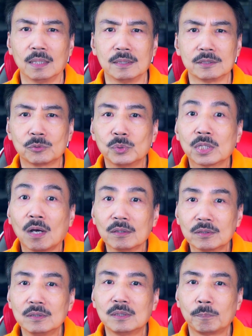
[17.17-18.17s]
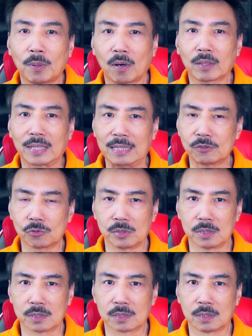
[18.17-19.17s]
Uh, as we got to the park
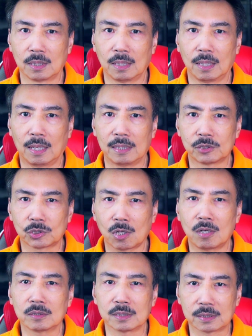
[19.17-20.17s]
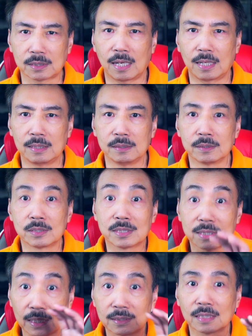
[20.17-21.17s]
entrance, I saw the sign
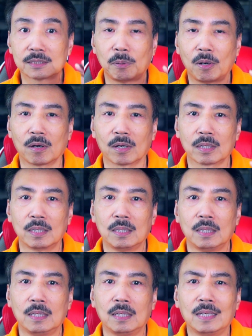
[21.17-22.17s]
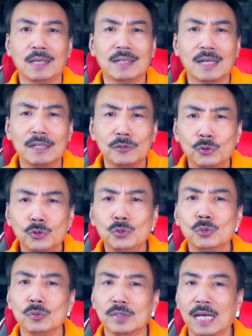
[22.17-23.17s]
Sussex Park, and I
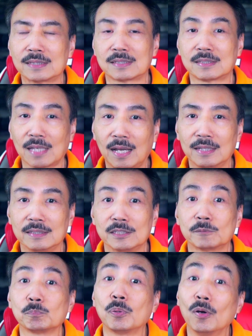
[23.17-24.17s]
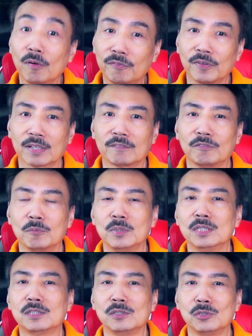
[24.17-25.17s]
knew that sign is perfect for
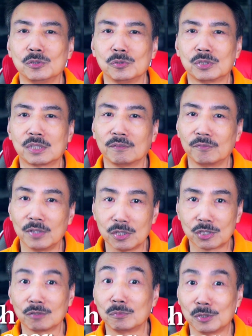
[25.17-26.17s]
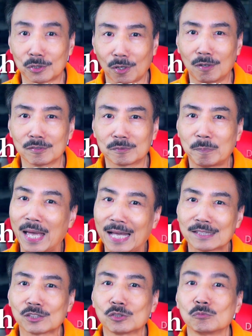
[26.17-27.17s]
me to use DaVinci Resolve's
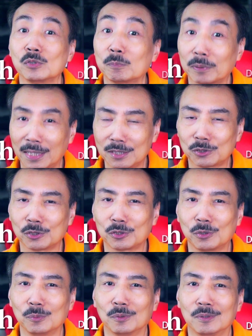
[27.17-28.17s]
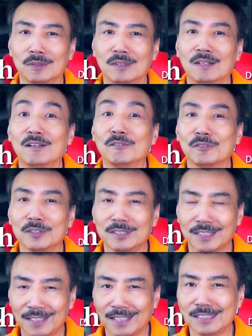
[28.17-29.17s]
patch replacer tool for
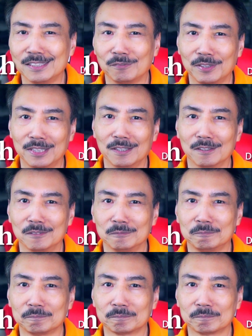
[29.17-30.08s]
today's video.